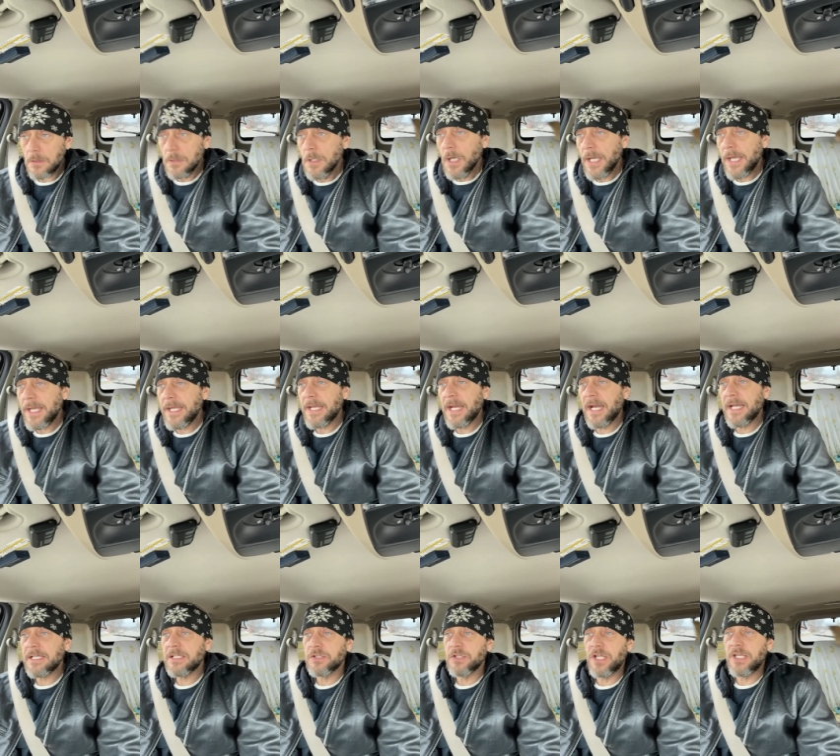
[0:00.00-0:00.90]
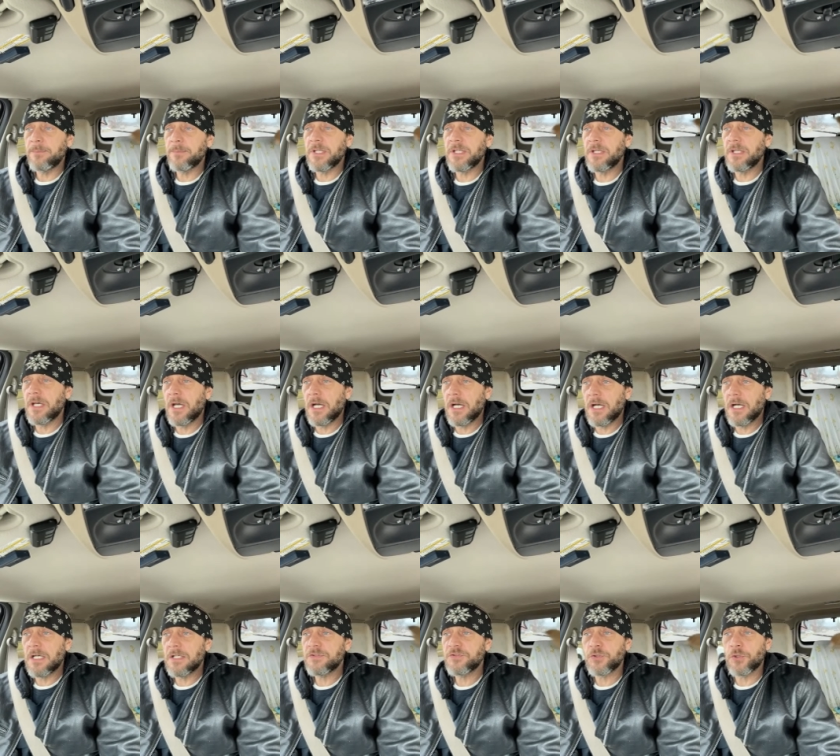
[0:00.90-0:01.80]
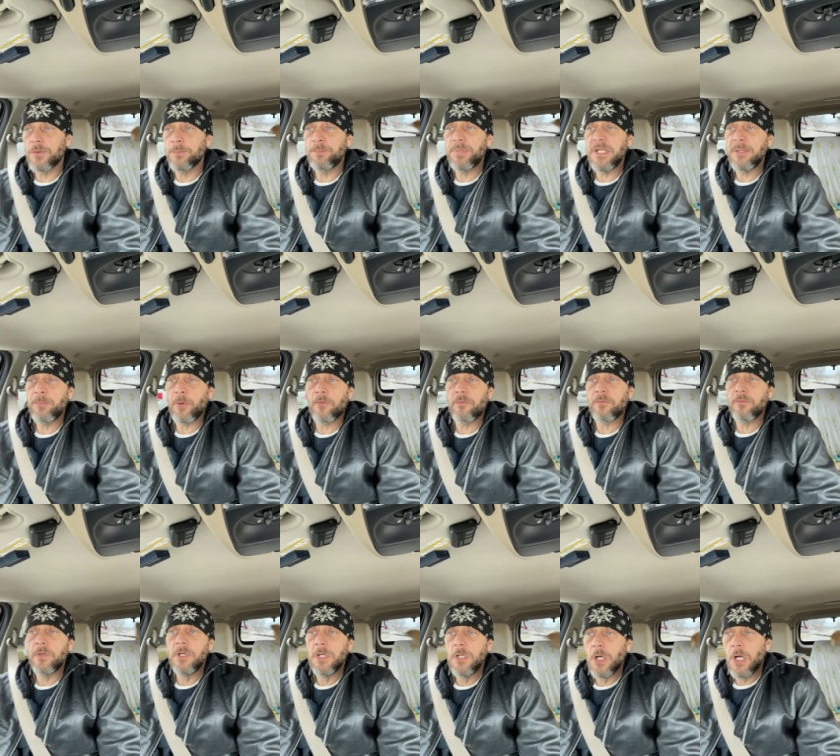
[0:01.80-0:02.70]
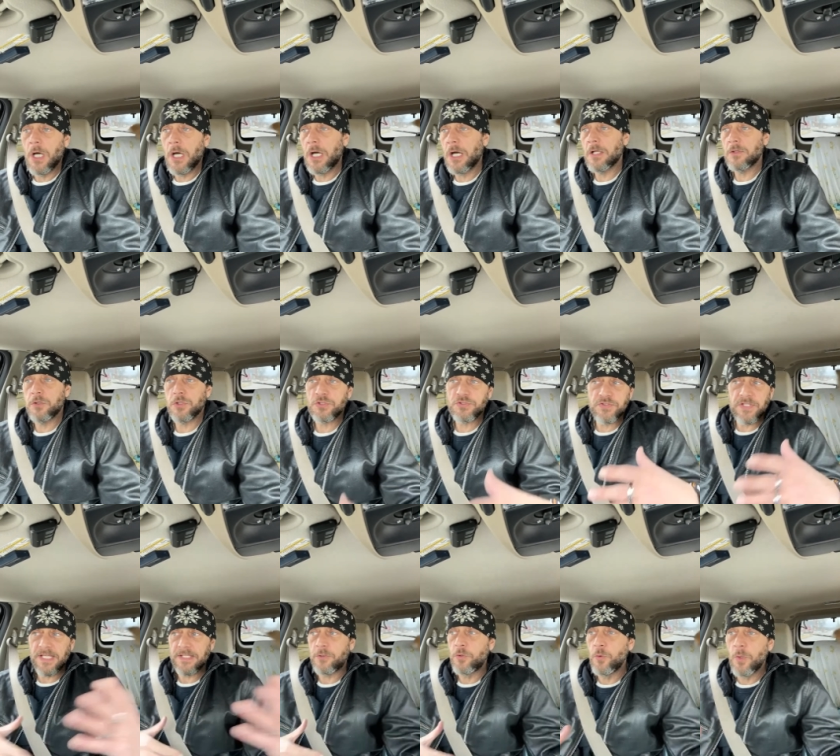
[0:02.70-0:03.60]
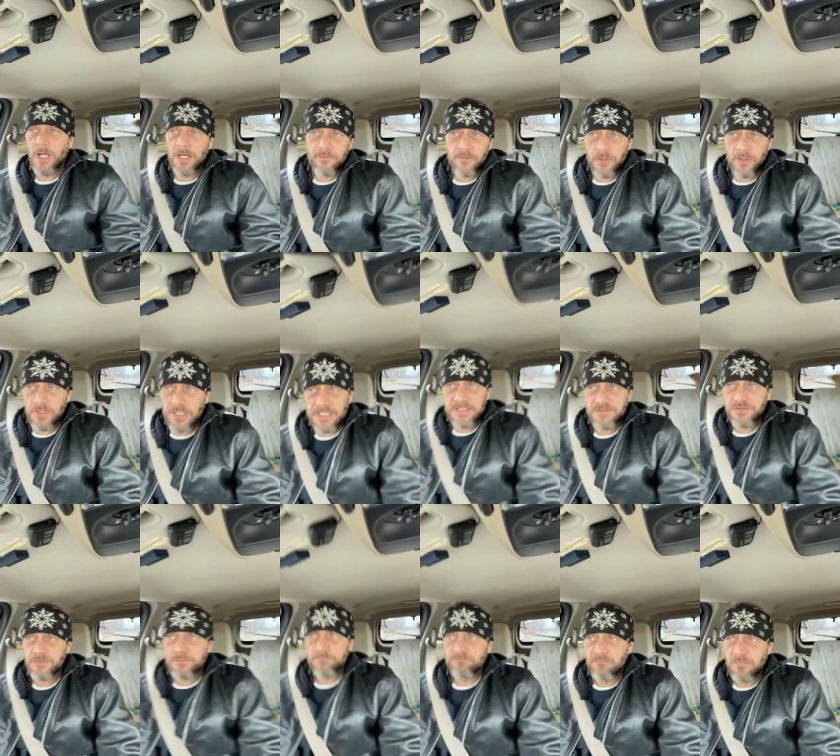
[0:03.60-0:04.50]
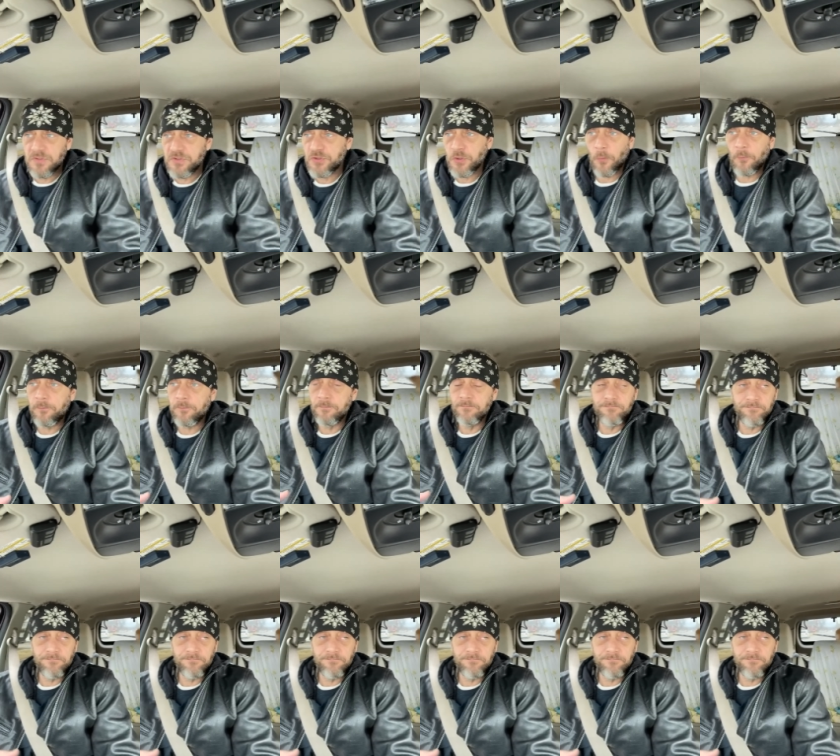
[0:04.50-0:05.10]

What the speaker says: AI claiming certain people, looks like whoever that's so